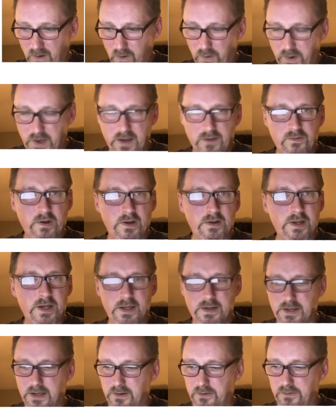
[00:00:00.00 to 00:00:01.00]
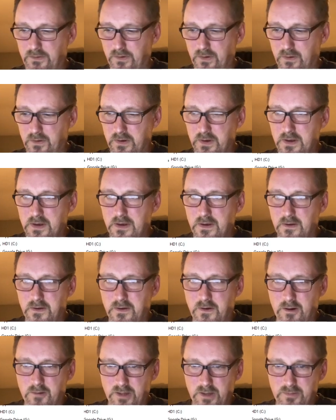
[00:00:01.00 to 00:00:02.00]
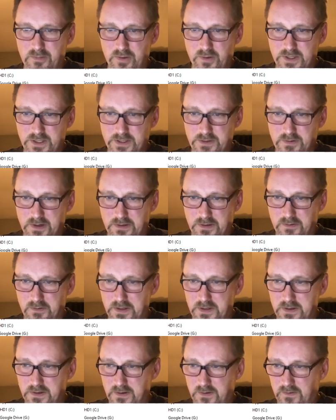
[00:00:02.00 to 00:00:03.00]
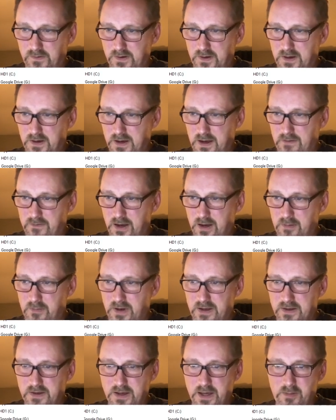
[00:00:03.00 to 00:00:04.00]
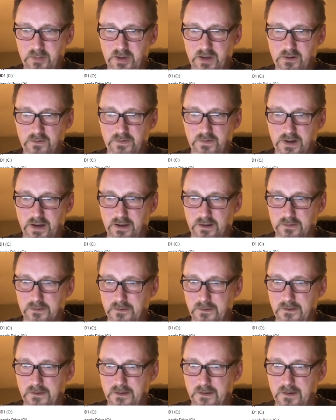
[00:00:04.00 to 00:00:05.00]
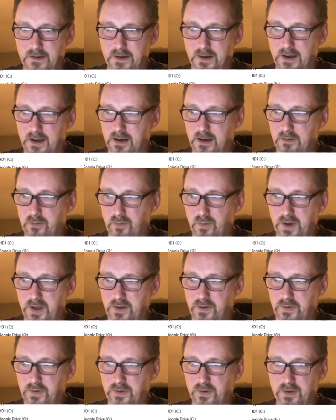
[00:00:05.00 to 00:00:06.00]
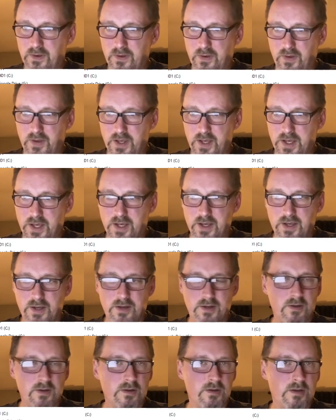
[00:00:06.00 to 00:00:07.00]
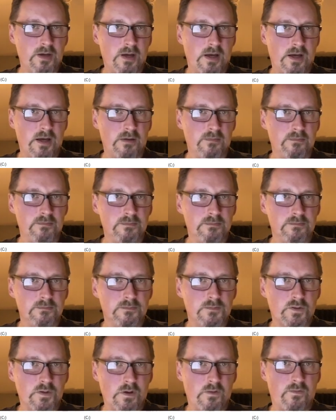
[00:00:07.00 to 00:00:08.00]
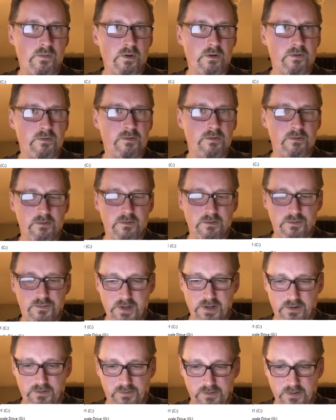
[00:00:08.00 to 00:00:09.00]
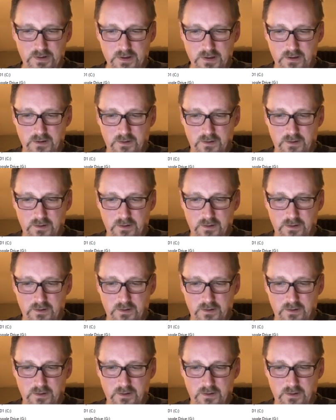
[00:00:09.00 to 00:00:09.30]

Okay, I've done that now. So here in my project directory, you can see I've got my KML file with the Trailforks trails.